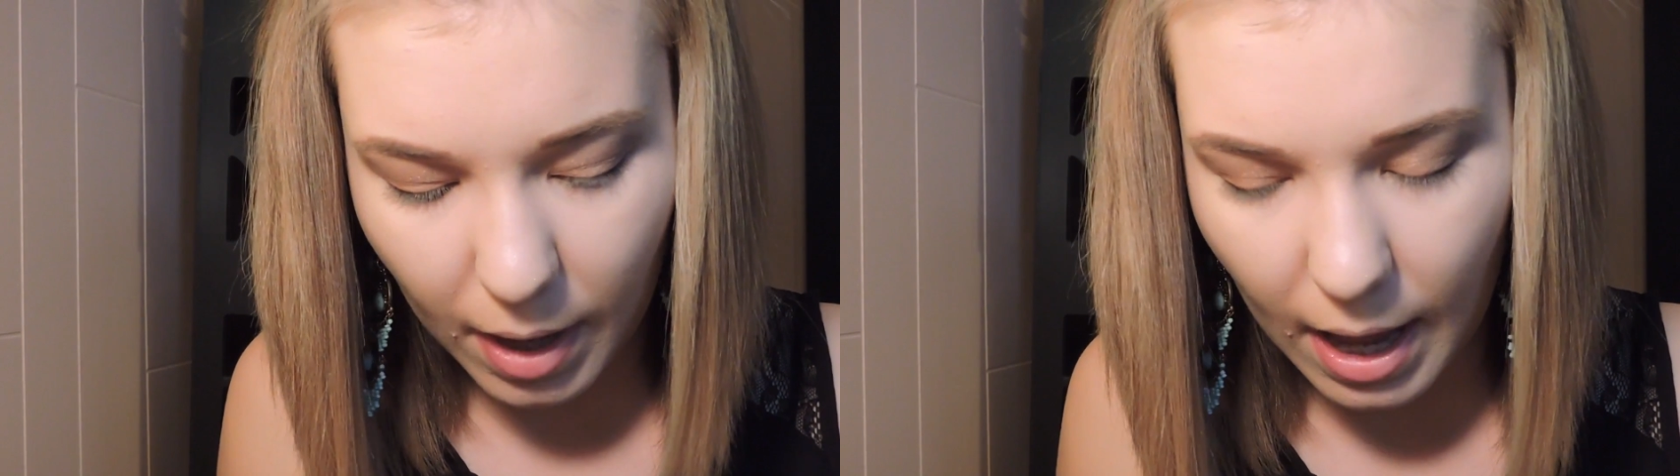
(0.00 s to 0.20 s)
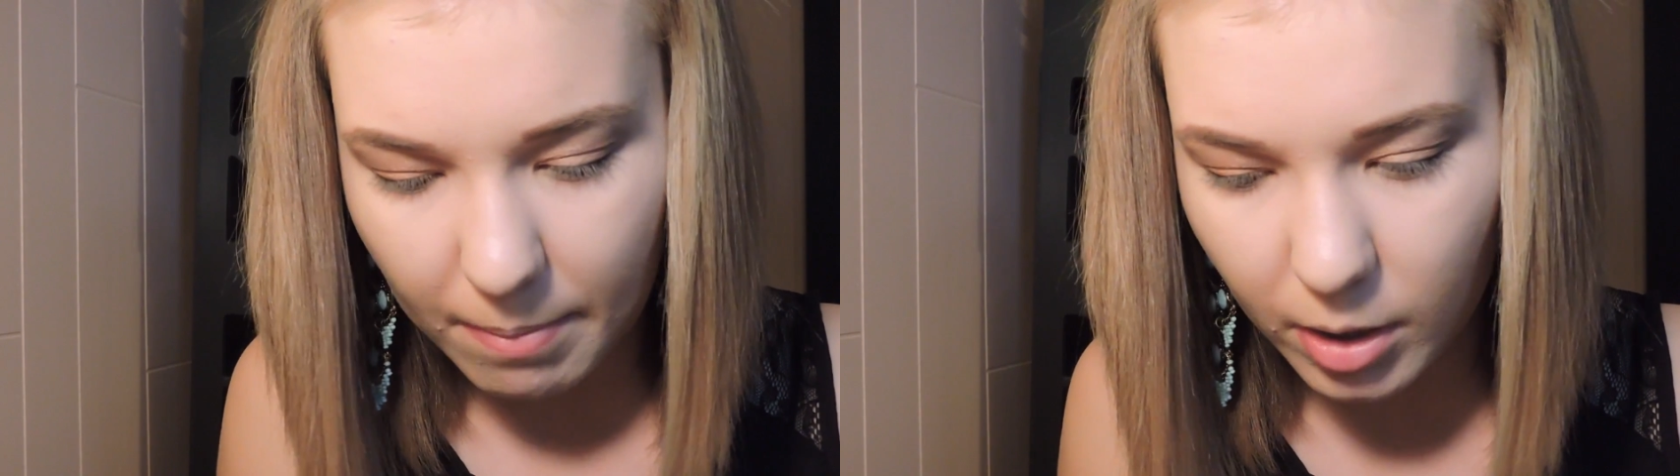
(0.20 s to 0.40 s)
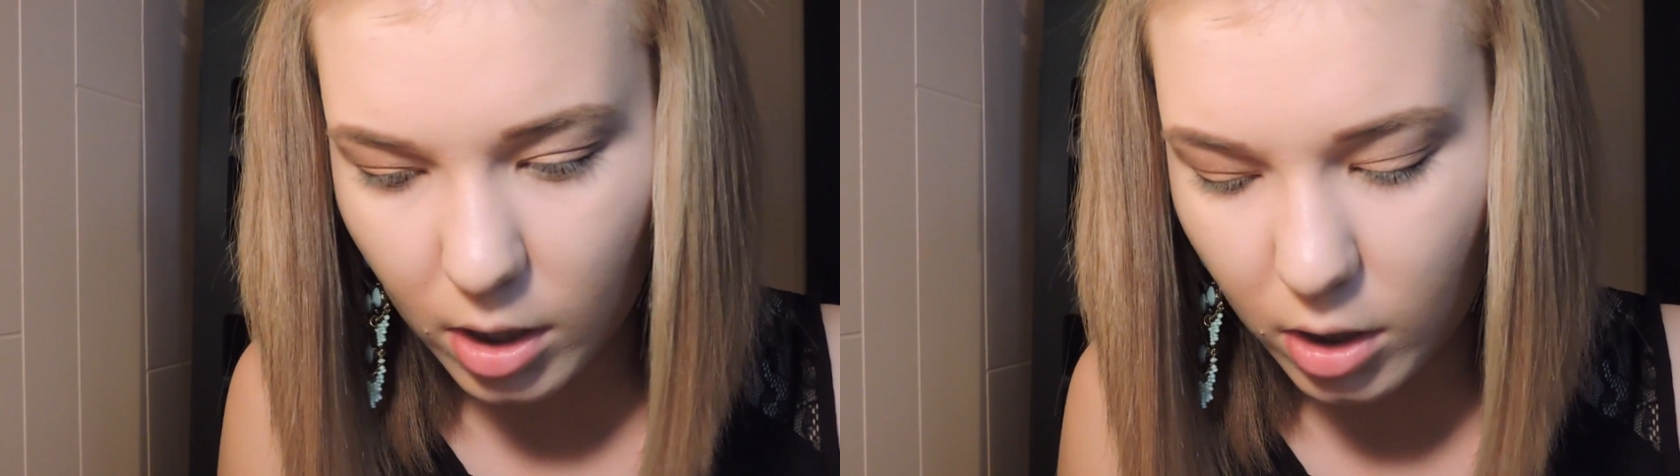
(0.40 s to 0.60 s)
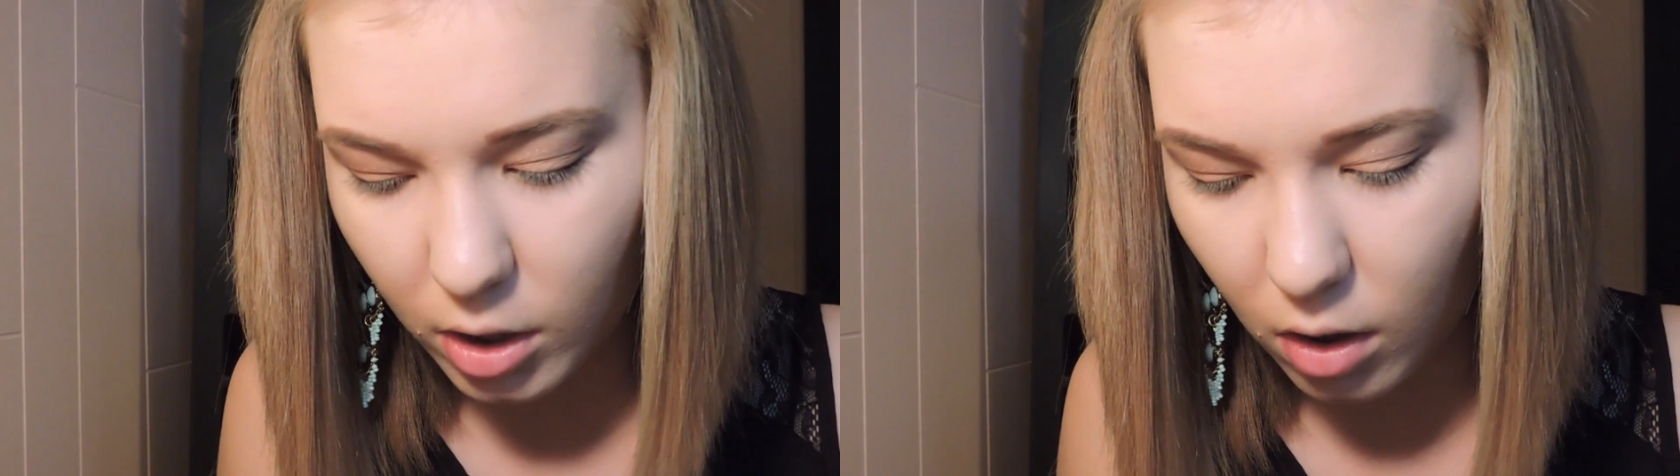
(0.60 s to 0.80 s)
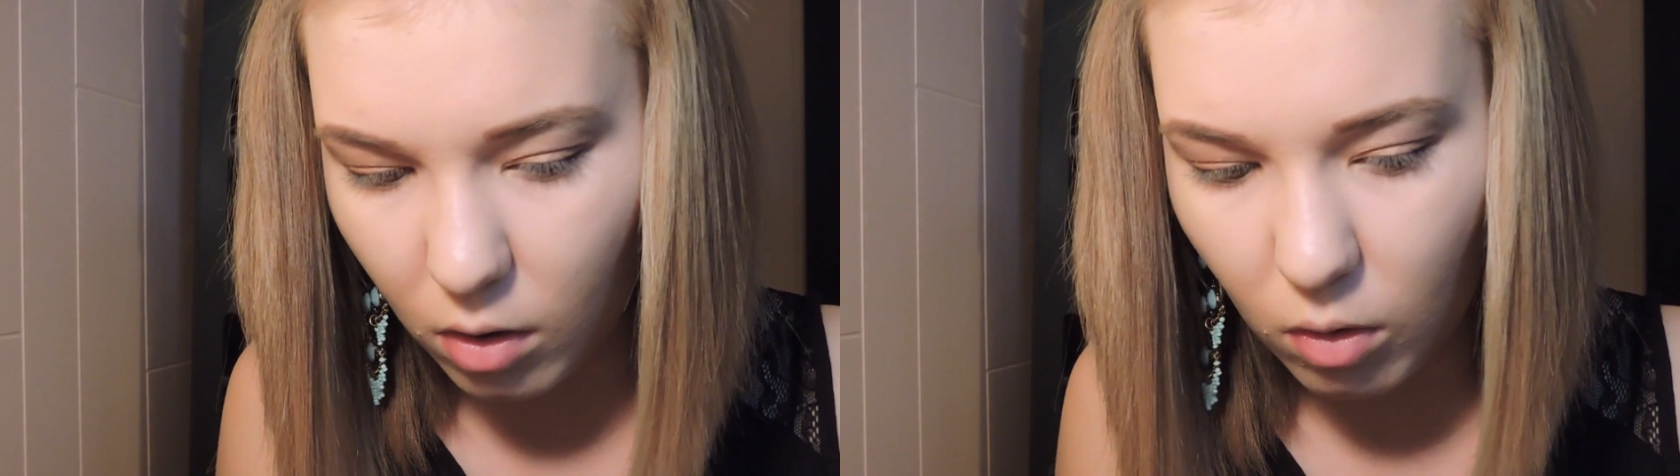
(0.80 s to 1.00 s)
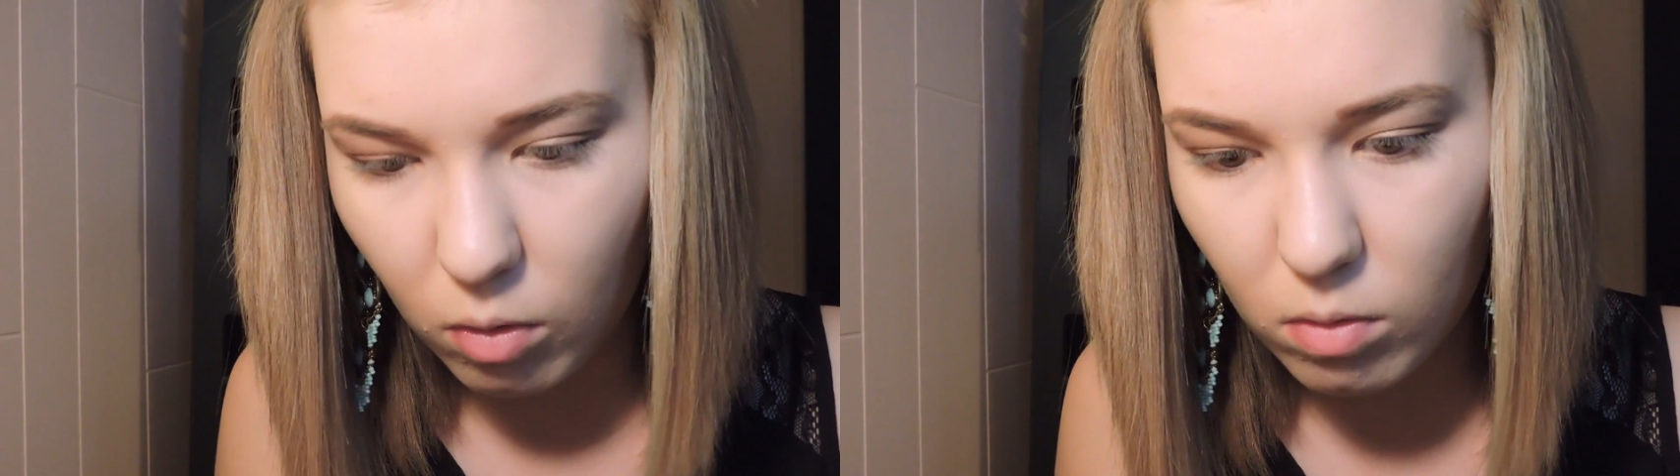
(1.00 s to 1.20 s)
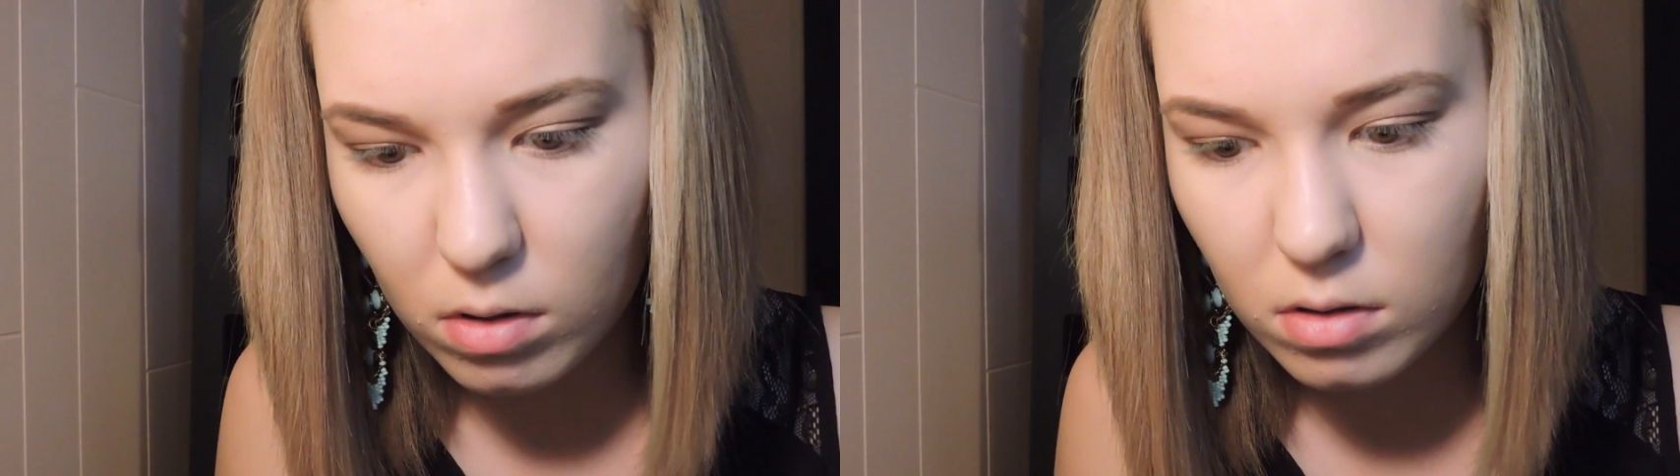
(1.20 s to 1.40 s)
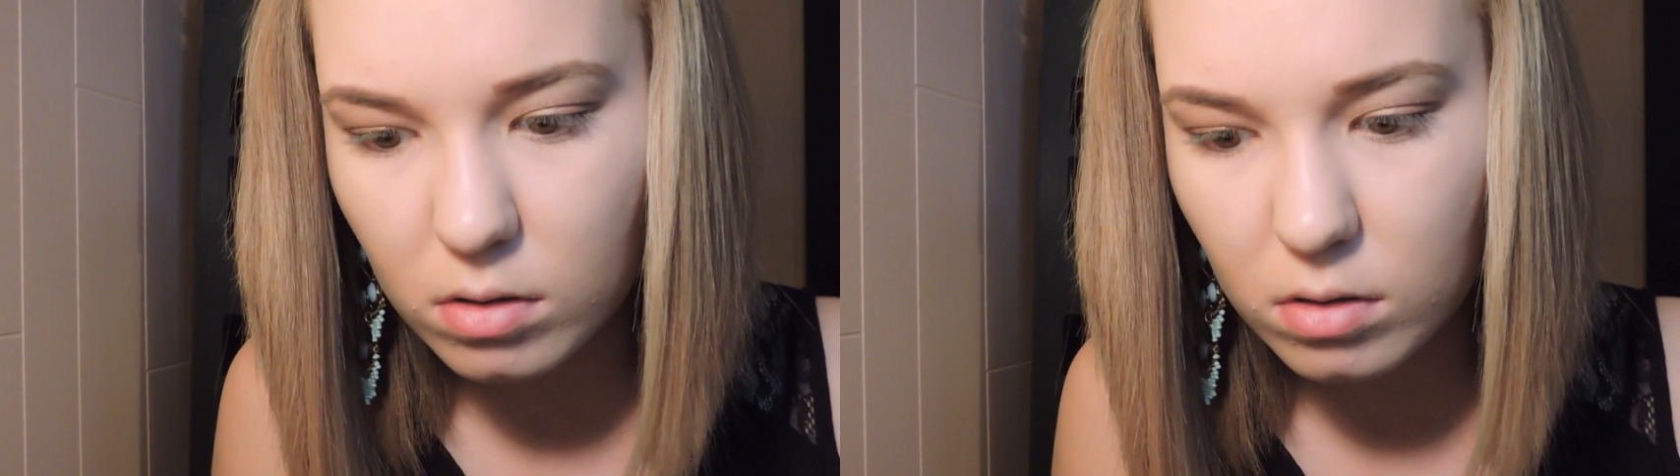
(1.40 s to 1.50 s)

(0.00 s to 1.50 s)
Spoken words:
I'm going to go,